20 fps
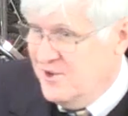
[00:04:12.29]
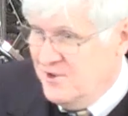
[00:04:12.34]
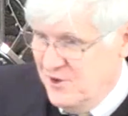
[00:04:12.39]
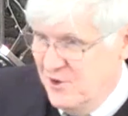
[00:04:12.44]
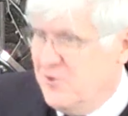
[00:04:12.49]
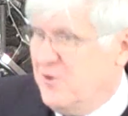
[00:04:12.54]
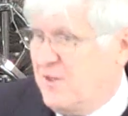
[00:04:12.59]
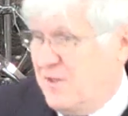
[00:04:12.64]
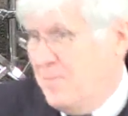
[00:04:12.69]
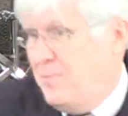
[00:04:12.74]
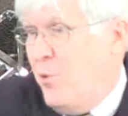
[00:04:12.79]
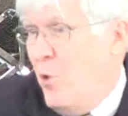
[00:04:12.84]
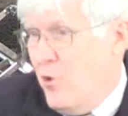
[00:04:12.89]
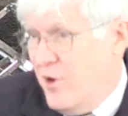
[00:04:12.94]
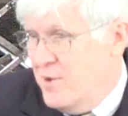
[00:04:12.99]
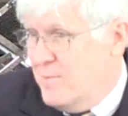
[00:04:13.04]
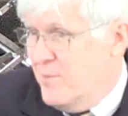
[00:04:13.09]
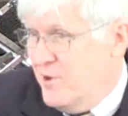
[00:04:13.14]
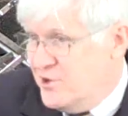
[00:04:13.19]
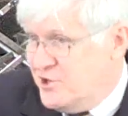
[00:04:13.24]
You're
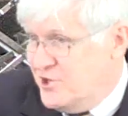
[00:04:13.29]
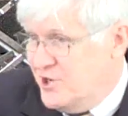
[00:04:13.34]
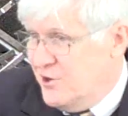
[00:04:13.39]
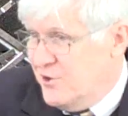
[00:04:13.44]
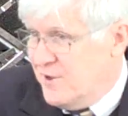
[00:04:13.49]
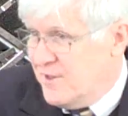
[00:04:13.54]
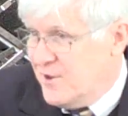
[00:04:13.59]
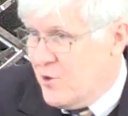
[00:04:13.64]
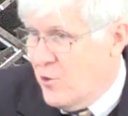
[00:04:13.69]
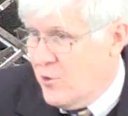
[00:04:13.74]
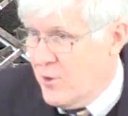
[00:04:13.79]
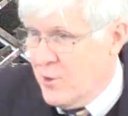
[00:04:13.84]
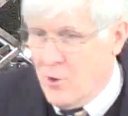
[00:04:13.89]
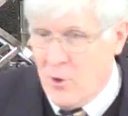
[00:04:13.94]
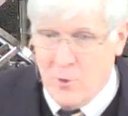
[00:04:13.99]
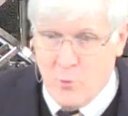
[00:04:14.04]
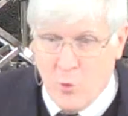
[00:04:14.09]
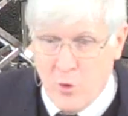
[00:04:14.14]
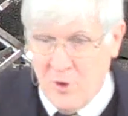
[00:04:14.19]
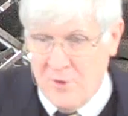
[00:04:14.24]
supporting missionaries going to
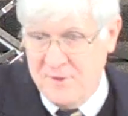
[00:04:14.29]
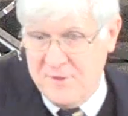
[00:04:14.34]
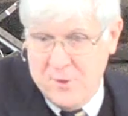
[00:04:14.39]
all the world.